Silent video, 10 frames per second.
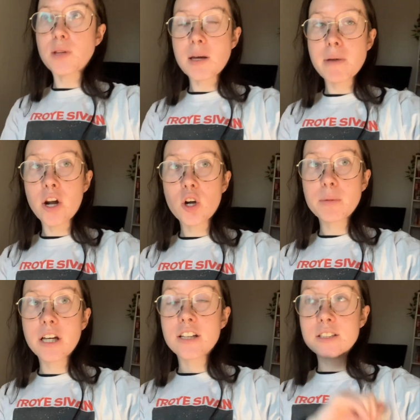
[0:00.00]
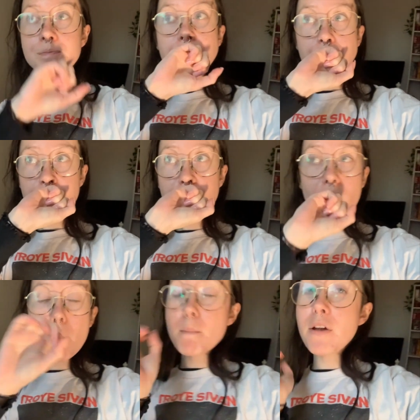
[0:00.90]
Bly Manor because
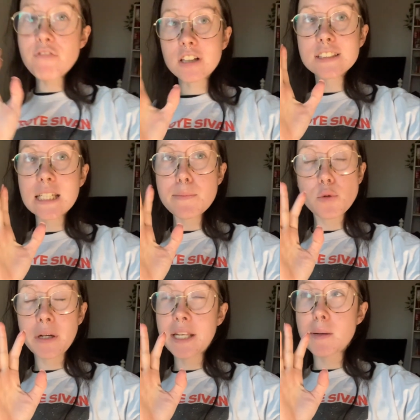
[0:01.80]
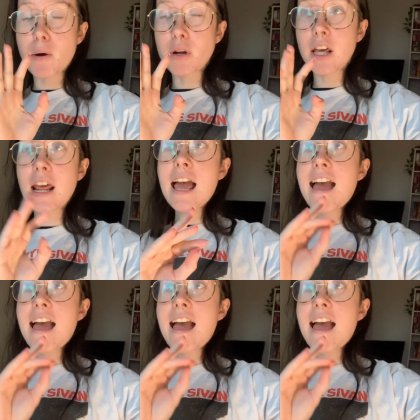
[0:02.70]
my friends keep tweeting about it,